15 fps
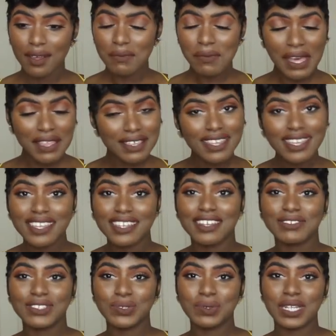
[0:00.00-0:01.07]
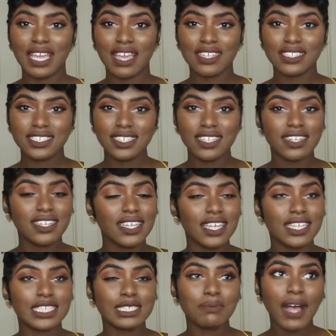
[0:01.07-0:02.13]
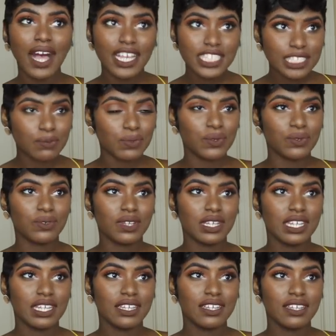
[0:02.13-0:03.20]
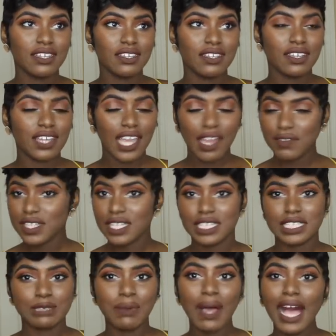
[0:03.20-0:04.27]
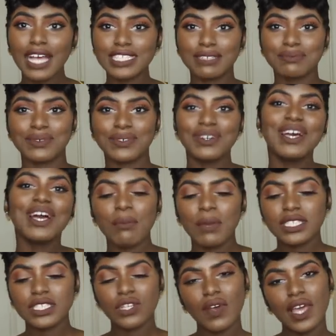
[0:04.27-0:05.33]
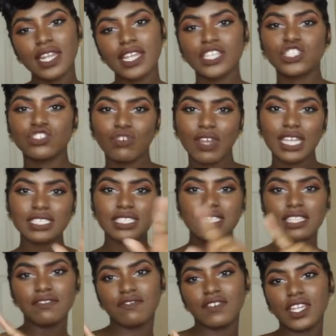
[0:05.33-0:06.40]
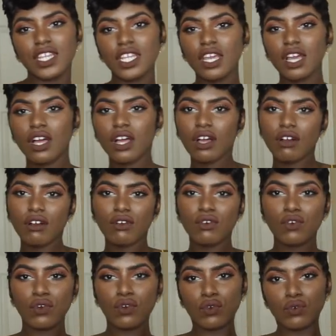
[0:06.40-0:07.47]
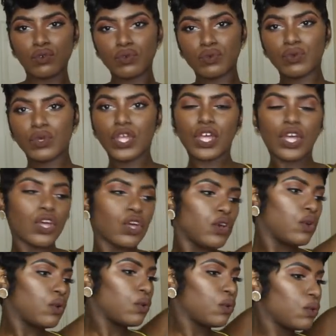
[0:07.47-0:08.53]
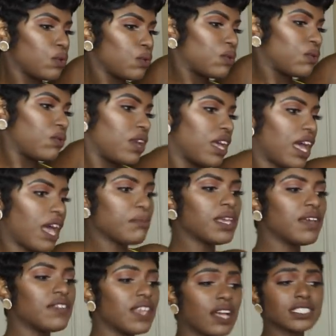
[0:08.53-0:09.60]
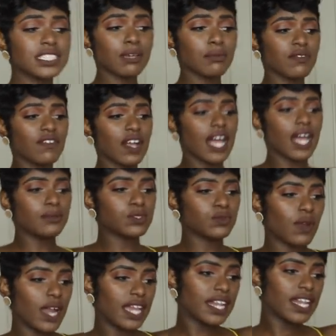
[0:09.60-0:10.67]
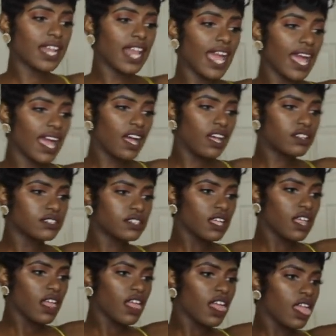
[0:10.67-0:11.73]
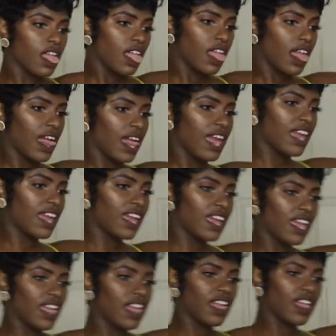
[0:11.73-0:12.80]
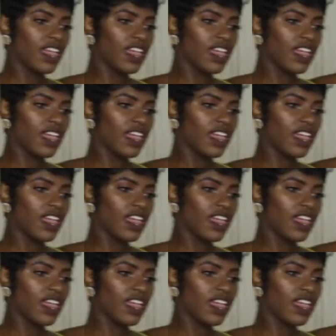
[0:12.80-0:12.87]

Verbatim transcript: by the end of 2018. Again, it's possible. Everything is possible. I'm about to go ahead and get straight into the video. Ooh, I'm giving y'all summer vibes right now. Hey,